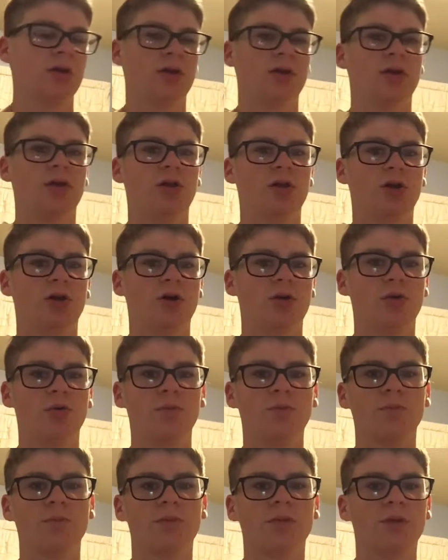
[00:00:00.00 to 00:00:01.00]
you know,
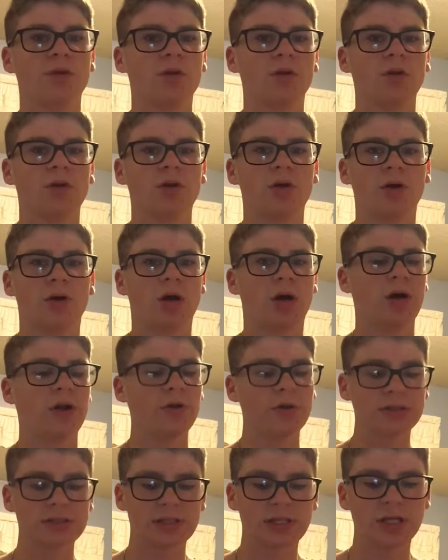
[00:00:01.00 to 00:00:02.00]
I
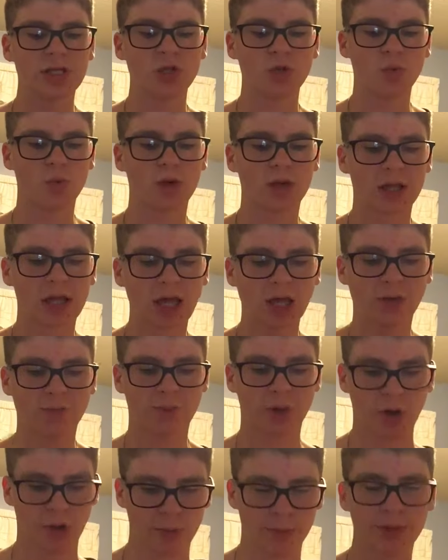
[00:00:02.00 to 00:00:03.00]
understand you want to get your
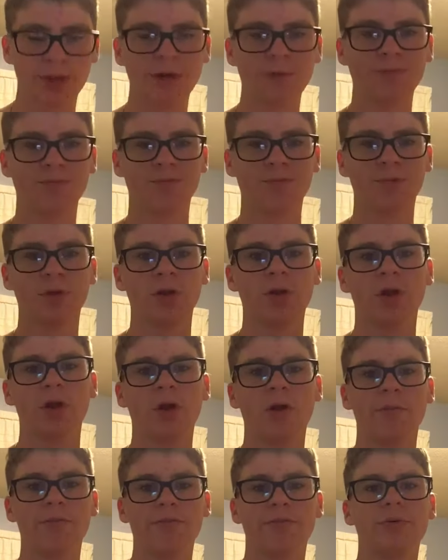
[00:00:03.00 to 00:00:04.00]
permit,
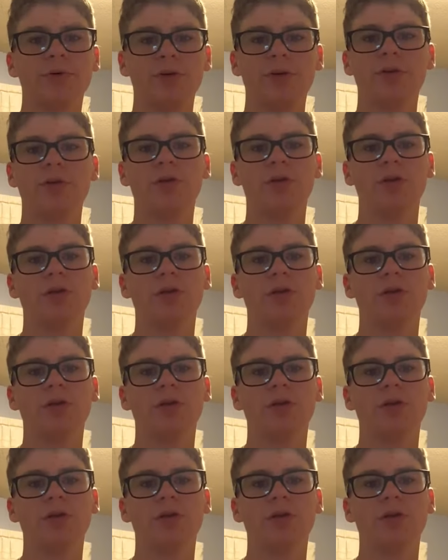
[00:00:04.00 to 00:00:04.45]
but,